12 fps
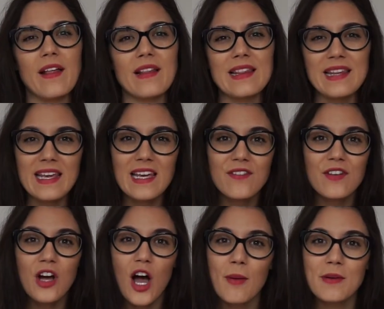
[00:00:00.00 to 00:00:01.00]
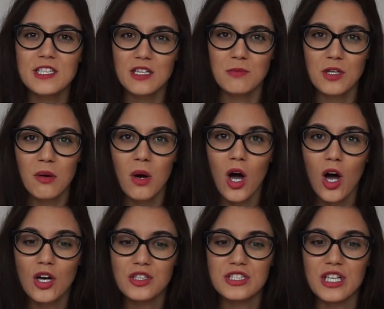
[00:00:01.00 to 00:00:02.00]
Leave a comment down below
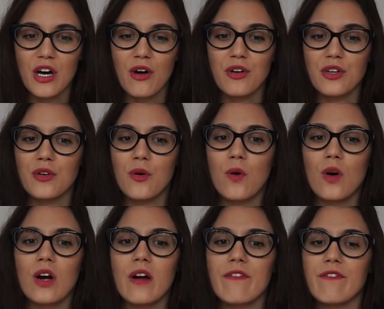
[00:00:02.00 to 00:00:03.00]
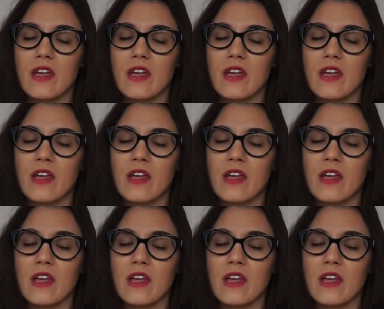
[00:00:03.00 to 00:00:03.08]
also your